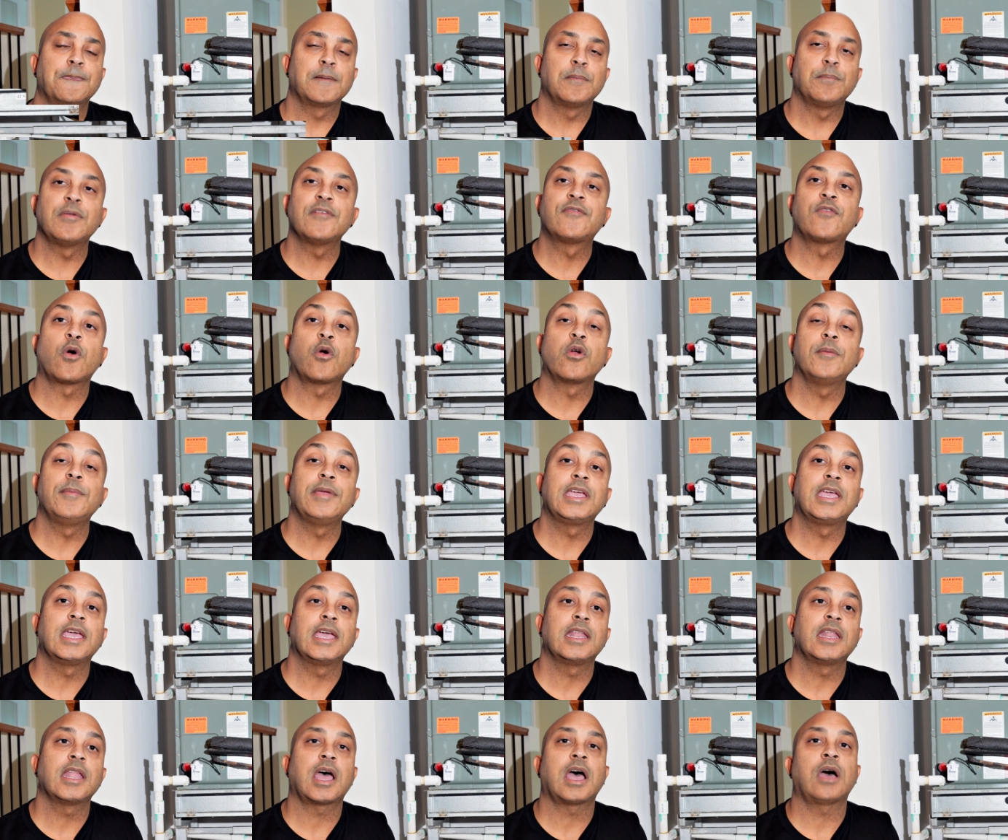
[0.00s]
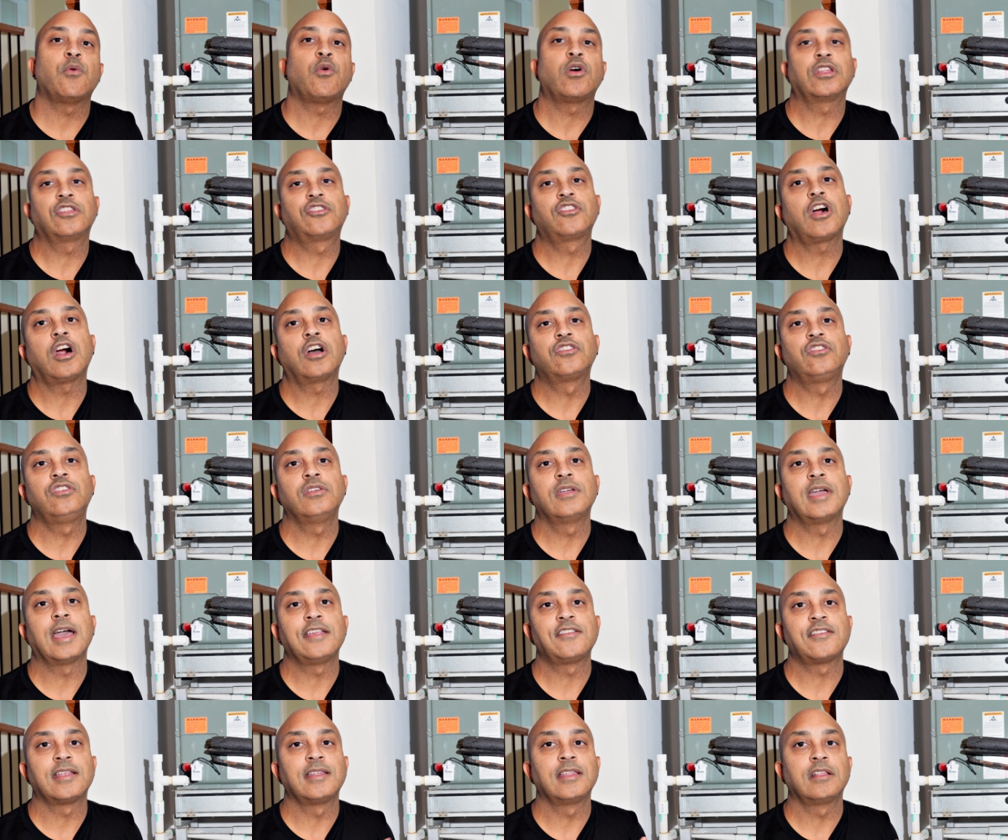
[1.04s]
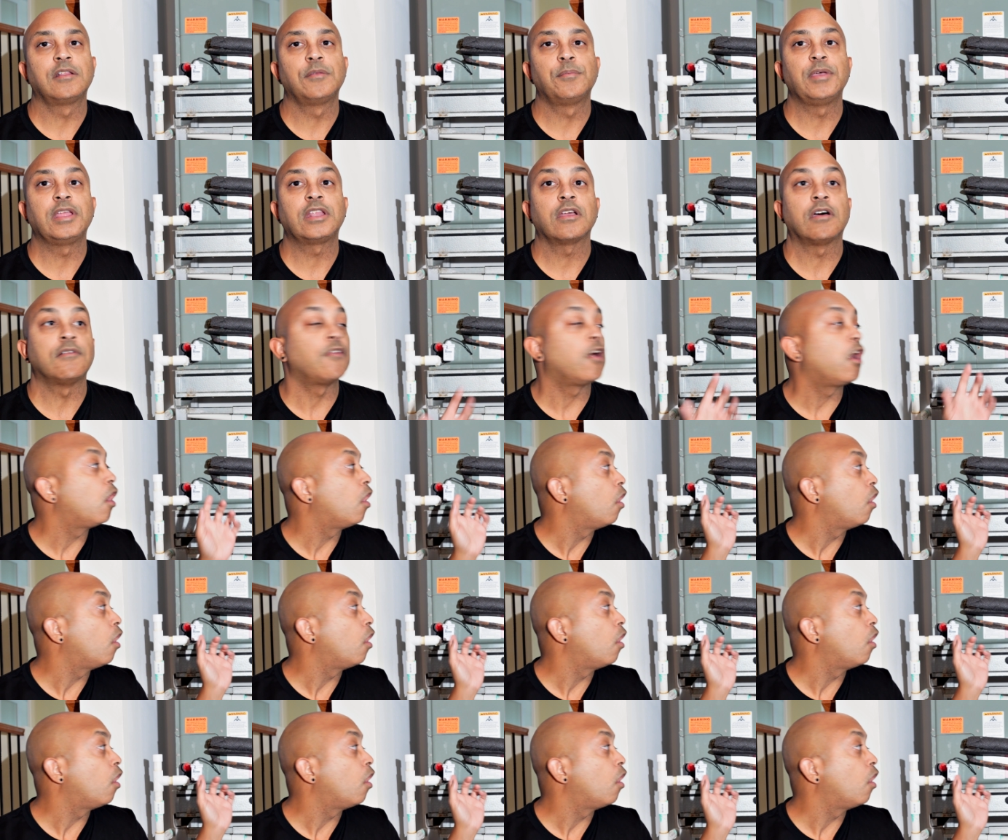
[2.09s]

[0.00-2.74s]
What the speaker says: Before we begin, I want to talk to you guys a little bit of